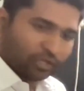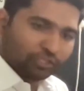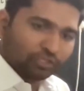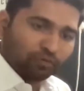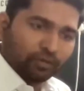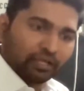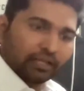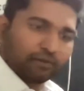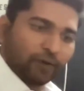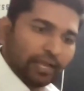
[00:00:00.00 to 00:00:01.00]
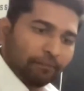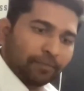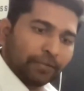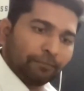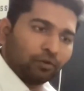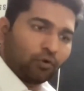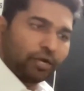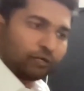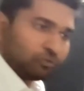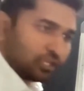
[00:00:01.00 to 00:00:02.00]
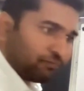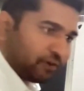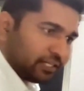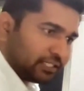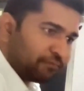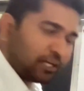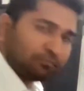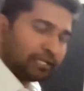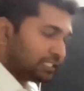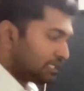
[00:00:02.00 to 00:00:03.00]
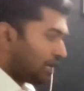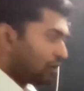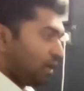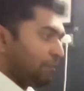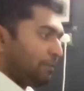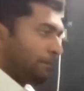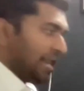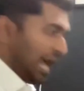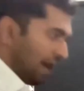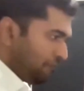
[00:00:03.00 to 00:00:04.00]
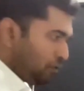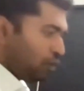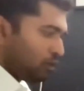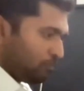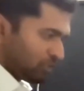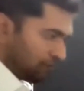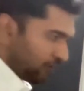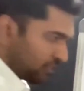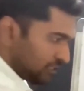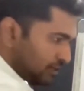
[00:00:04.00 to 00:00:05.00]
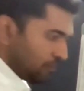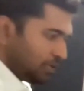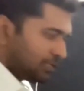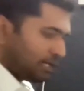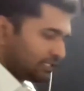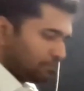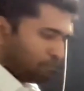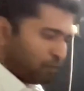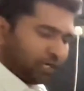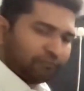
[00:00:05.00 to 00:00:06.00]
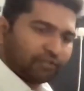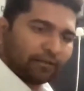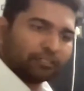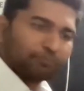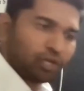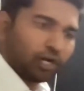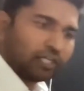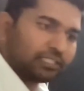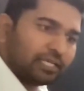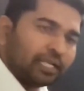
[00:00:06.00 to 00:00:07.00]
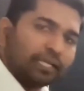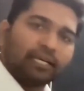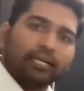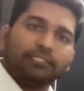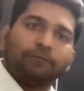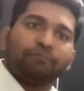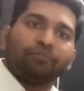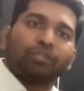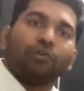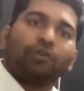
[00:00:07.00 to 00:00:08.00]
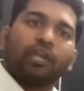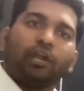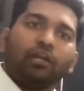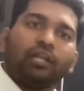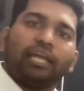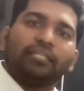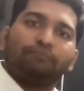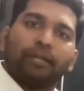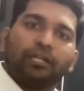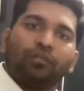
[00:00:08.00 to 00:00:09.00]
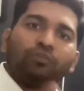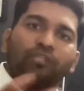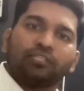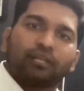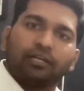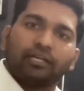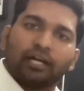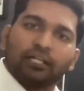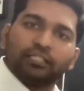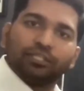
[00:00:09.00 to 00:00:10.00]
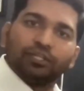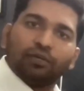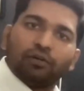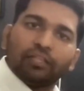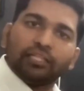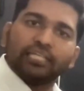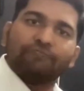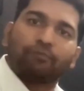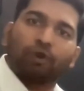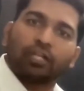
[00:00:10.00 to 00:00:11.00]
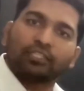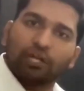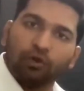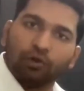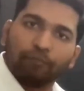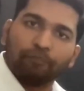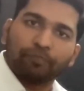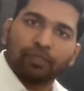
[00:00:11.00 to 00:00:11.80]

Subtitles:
So why people go into mutual funds in the first place, and why people have to go to mutual funds at some point of time, is because, guys, you cannot expect huge returns in the safer products alone.